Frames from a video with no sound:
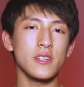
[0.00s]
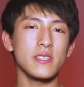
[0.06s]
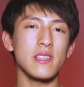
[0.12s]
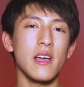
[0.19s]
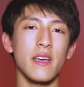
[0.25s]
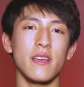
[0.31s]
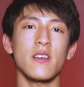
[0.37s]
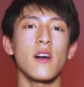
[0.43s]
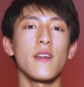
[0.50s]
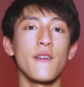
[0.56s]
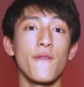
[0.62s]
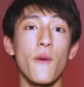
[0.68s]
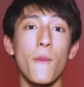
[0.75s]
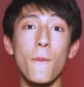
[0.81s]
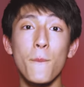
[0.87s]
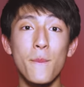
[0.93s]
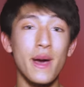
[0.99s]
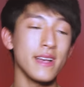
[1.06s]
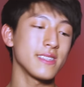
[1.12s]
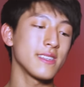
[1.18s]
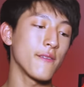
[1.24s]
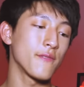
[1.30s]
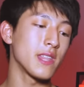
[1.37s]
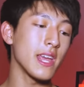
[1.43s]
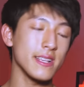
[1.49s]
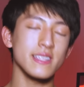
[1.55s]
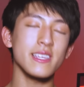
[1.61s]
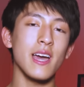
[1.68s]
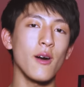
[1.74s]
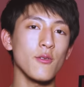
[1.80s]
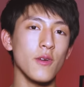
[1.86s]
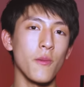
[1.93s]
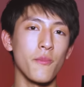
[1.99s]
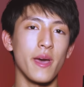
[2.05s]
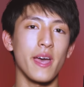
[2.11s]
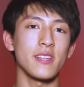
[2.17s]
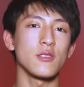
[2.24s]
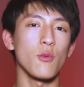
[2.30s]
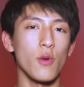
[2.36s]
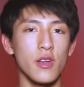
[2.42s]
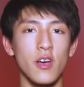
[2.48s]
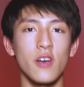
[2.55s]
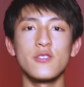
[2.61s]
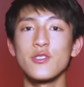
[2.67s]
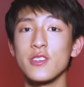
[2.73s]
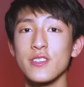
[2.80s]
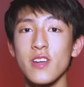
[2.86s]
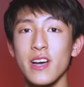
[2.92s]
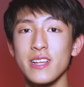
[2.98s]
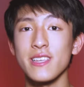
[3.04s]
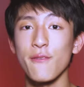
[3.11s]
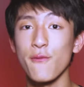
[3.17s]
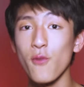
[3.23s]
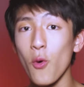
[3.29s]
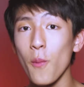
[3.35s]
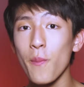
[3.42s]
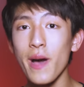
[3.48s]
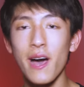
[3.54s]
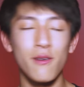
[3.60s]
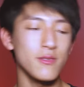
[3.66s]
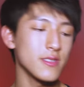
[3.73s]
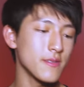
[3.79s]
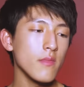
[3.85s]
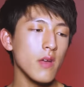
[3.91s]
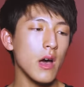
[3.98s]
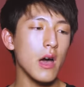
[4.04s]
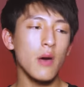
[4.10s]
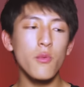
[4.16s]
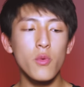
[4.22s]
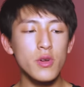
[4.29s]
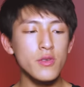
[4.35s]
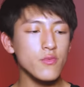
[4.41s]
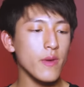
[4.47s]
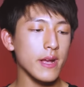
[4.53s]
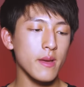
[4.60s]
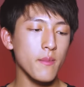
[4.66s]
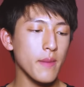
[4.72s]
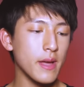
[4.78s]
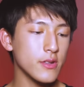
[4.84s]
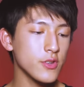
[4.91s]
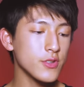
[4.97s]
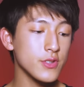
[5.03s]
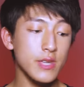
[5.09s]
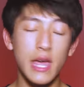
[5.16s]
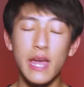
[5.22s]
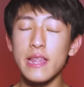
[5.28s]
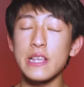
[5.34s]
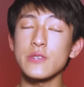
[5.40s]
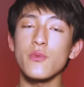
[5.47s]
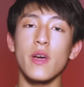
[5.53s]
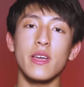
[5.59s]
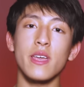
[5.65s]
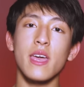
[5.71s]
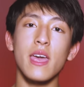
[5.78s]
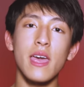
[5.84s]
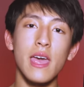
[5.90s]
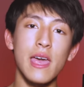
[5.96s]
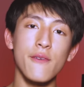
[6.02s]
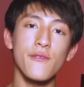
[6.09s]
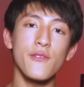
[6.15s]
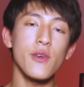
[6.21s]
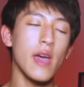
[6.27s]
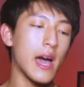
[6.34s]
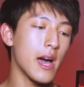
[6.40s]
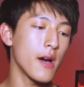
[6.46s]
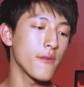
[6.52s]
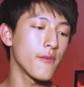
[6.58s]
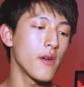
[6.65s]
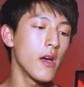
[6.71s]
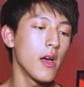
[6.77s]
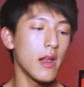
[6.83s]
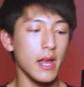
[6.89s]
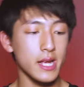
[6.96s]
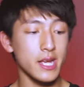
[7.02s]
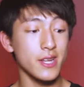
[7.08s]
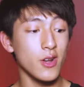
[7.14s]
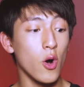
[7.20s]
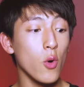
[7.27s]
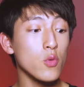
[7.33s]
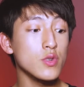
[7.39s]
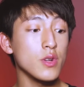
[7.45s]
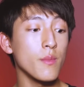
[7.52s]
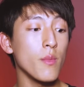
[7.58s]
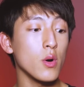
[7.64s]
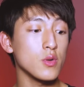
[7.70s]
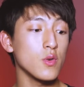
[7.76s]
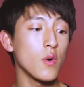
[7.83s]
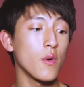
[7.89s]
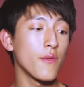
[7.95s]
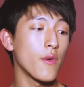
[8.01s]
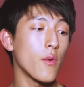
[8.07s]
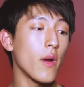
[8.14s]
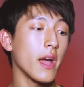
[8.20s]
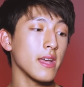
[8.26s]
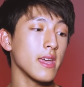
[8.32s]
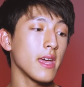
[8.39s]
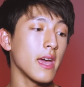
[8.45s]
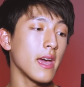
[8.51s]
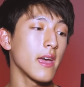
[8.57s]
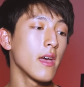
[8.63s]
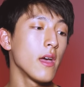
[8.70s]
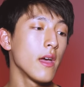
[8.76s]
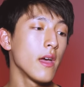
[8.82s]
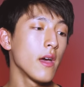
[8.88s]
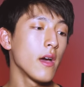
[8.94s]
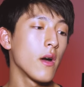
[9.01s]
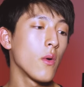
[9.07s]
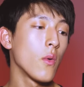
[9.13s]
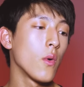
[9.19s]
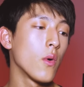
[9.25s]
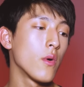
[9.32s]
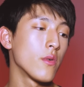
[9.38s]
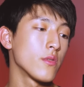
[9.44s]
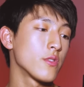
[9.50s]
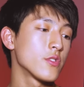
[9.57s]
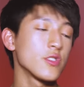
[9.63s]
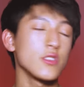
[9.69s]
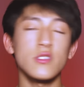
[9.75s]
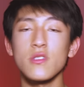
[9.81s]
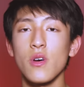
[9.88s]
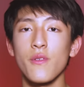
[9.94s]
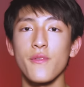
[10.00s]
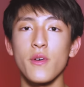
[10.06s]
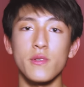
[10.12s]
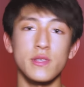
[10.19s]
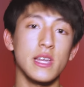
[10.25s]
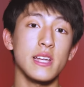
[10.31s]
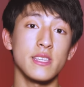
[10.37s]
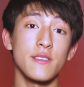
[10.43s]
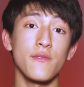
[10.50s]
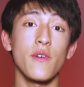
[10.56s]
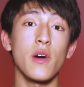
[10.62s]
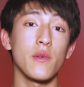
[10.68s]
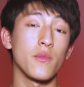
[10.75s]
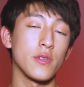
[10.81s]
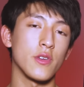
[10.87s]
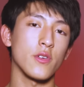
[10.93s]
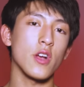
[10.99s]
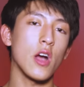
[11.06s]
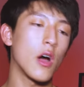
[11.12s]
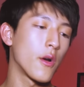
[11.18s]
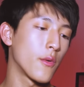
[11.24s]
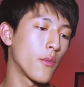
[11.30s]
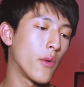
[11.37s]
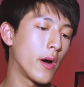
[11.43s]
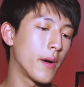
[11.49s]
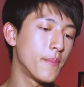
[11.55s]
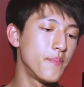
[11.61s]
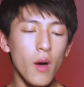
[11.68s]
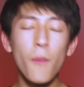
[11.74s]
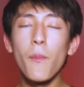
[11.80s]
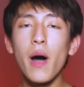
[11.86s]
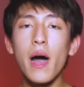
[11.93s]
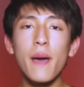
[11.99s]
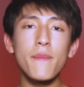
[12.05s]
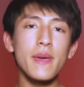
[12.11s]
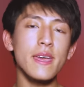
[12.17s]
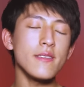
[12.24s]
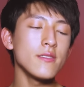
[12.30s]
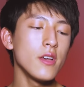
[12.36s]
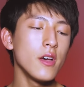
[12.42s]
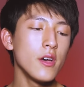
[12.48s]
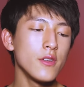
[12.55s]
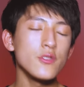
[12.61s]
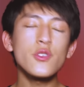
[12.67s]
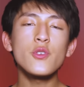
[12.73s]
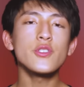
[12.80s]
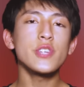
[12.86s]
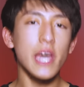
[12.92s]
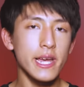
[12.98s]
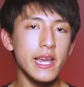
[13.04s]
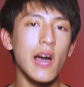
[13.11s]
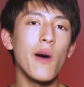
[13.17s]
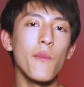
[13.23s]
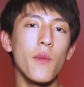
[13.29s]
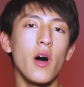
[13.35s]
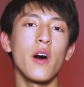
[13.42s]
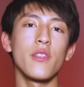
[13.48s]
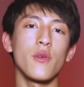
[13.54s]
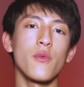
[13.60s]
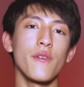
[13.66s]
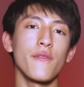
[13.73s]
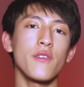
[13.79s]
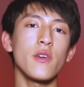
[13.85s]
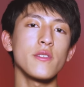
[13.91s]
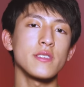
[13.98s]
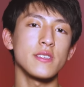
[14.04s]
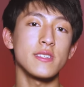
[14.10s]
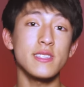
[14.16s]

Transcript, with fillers: is like kind of a massive discount compared to £194. I would recommend you to get this racket if you have like an older model of a racket or you just don't feel satisfied with your current one. But I mean, do check out my other reviews and